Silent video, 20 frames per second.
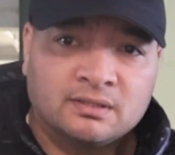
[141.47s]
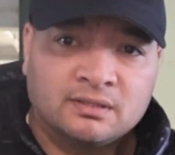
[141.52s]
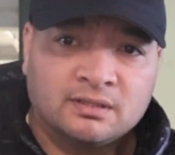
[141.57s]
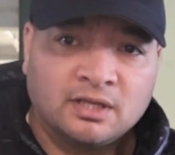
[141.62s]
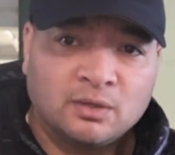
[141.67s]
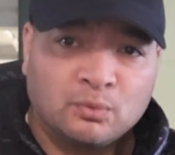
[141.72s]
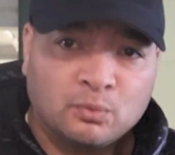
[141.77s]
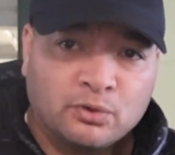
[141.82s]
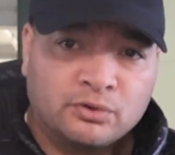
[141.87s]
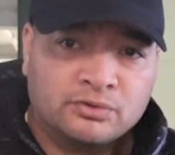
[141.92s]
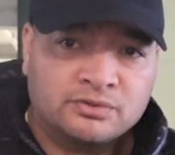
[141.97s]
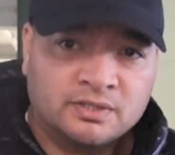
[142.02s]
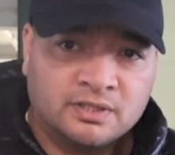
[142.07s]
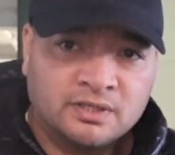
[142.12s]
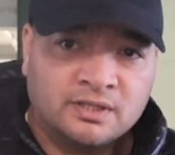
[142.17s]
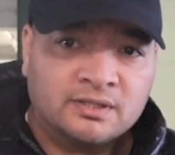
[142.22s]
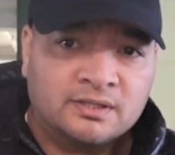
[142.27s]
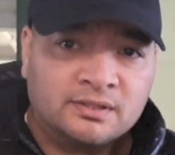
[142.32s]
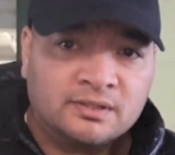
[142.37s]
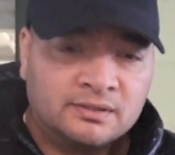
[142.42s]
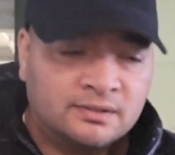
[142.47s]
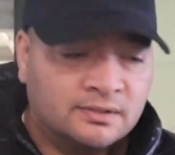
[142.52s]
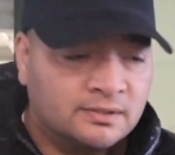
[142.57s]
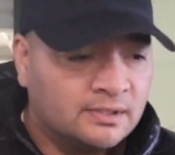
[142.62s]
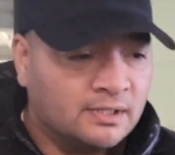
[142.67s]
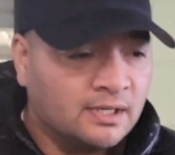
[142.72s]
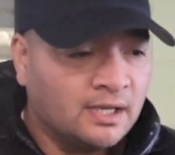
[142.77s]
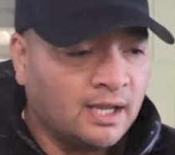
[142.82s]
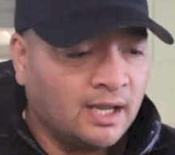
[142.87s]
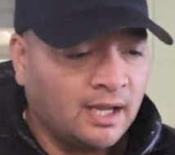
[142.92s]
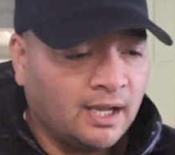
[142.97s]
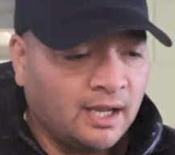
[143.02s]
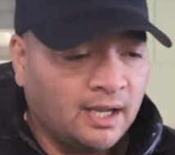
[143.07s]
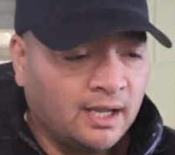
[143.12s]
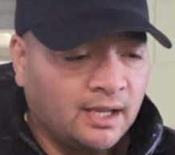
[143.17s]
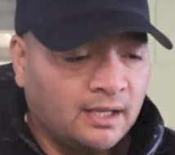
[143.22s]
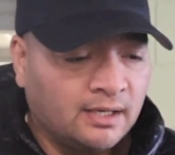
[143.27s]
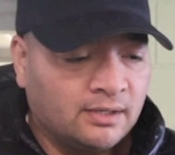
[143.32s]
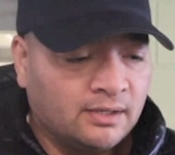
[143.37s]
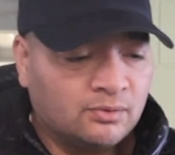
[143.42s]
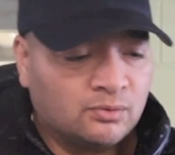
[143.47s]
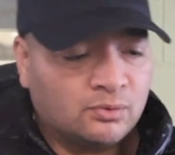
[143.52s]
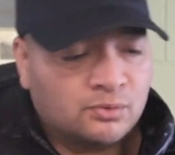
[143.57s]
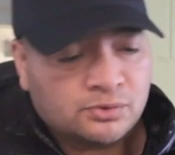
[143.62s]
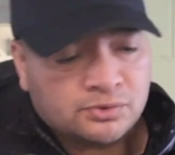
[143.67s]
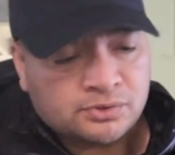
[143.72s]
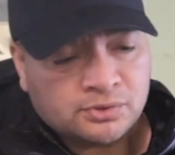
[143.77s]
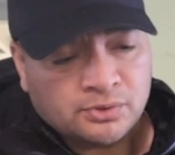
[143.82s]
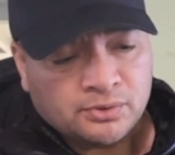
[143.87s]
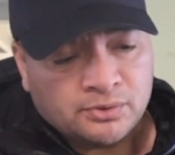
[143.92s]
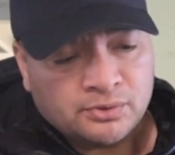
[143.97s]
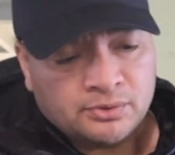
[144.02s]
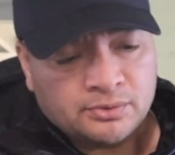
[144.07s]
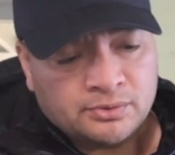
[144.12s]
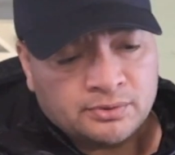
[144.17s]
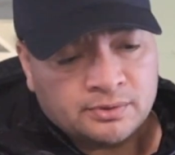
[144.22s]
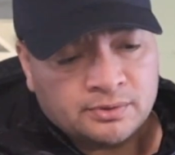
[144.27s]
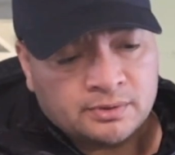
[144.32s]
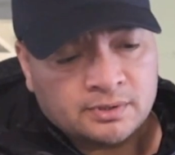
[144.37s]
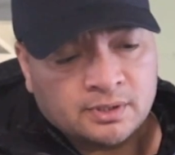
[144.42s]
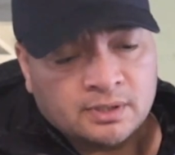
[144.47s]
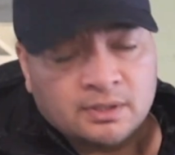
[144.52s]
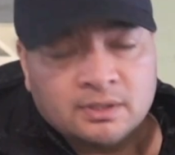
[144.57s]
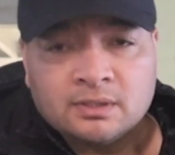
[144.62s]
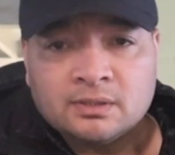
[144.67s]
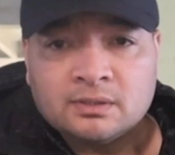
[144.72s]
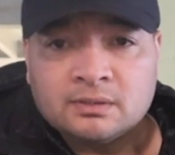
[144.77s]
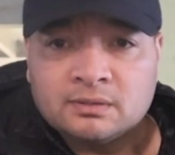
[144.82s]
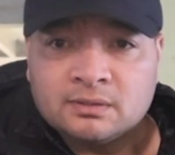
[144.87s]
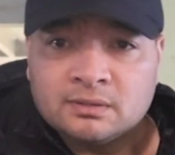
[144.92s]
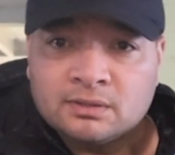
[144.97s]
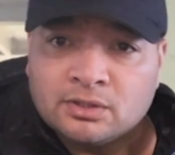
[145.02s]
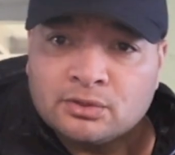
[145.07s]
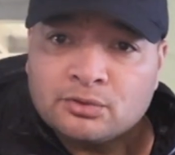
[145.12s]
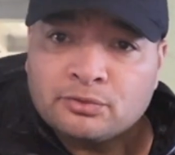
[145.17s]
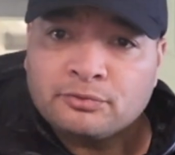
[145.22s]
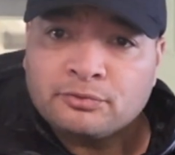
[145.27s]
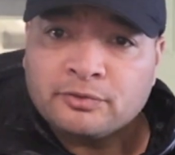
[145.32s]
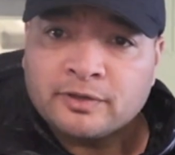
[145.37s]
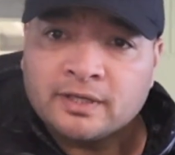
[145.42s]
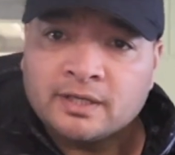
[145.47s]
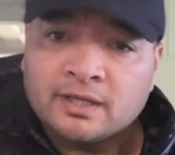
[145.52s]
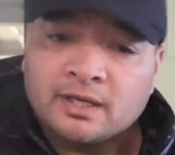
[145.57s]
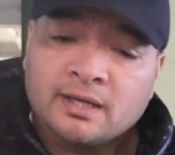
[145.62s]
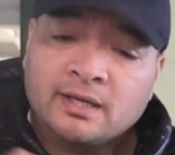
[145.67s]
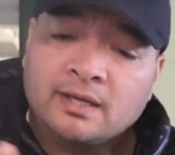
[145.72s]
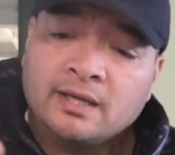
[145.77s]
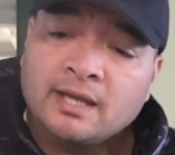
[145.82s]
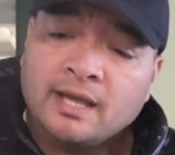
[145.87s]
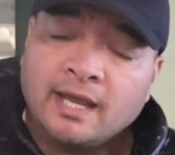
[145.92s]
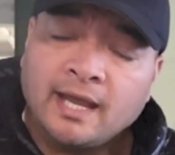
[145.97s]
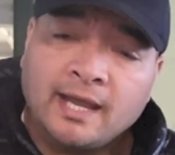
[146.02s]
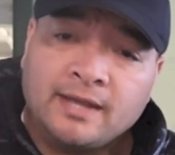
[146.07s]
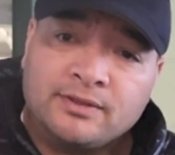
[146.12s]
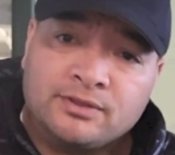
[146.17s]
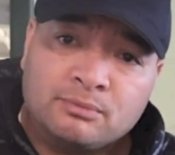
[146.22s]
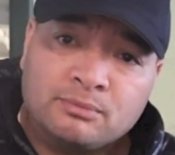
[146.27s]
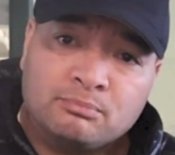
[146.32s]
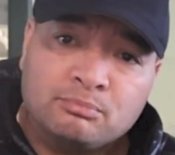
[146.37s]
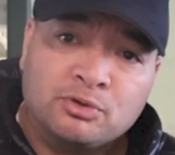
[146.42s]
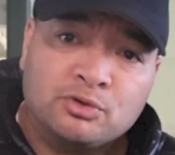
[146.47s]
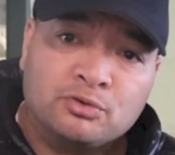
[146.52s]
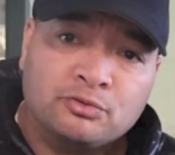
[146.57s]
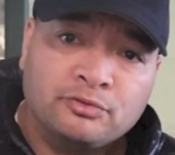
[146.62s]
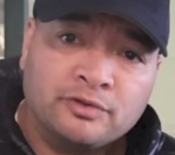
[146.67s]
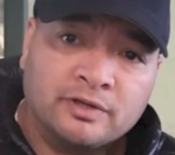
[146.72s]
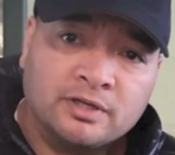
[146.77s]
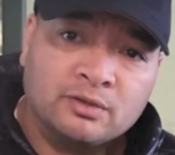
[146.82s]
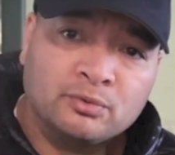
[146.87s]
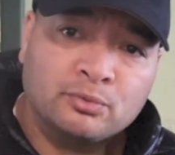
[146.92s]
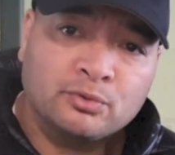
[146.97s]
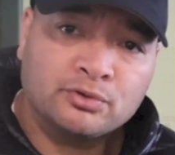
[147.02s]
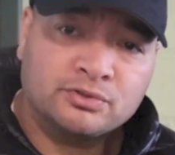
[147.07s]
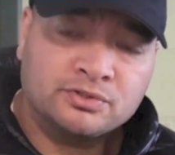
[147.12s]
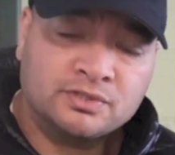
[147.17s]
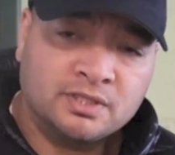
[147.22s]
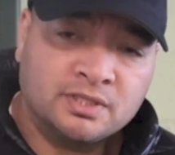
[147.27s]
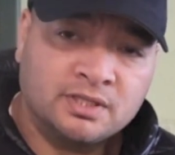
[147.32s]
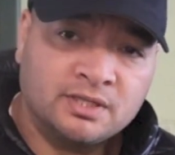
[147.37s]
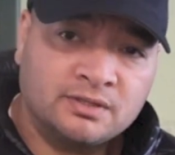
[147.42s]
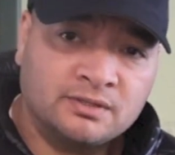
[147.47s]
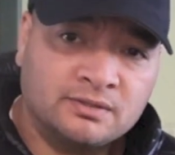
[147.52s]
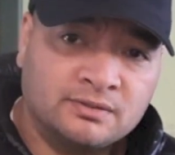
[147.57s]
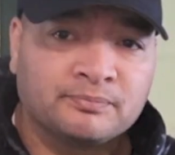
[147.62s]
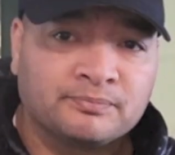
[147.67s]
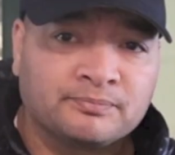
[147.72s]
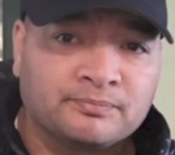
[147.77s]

They work together, and also the little finger and the middle finger work together.